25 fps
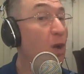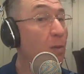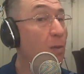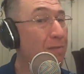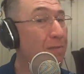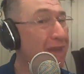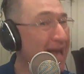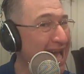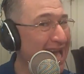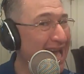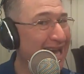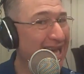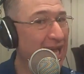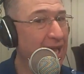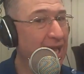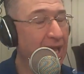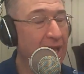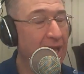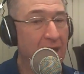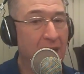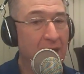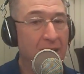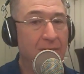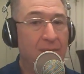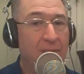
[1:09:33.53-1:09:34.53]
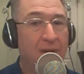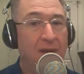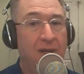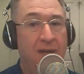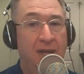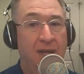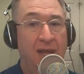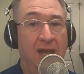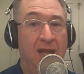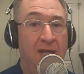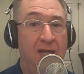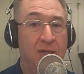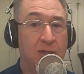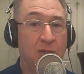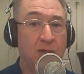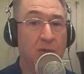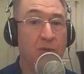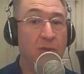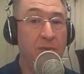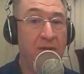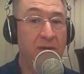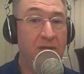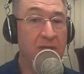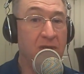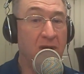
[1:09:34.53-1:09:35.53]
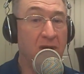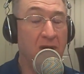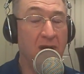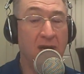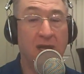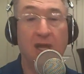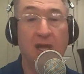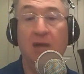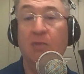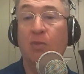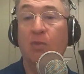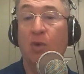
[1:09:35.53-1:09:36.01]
Back again on Monday, so we'll be talking